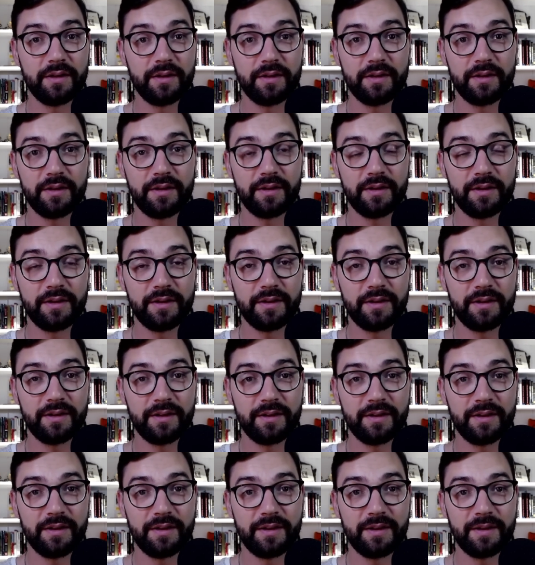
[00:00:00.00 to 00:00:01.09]

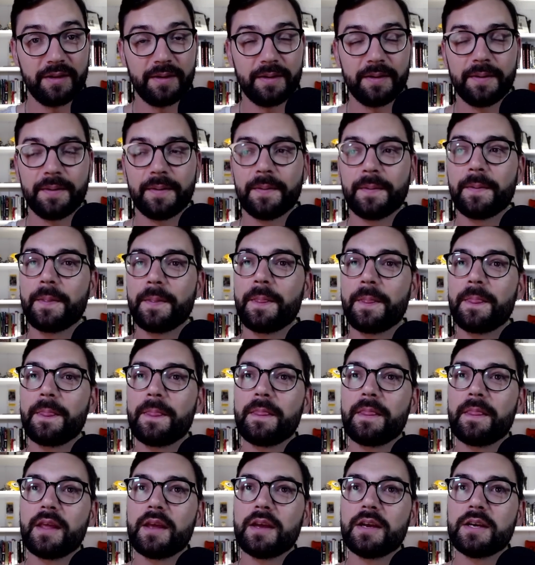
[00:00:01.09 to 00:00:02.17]

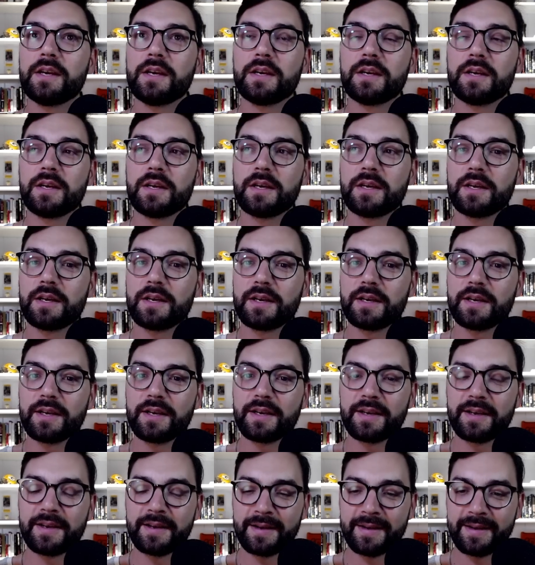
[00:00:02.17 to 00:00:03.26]

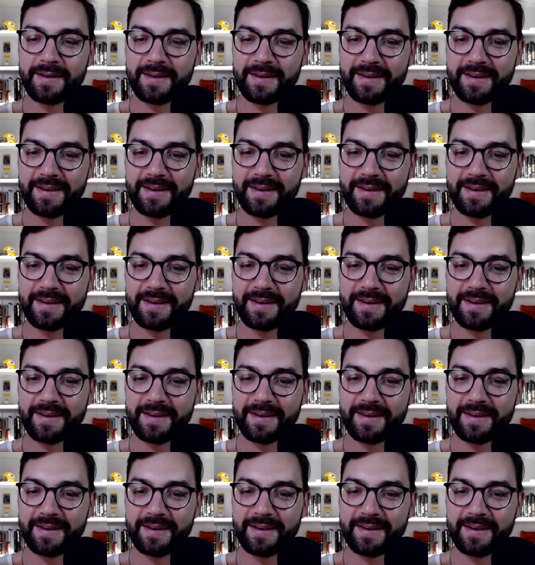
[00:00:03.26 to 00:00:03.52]
[no speech]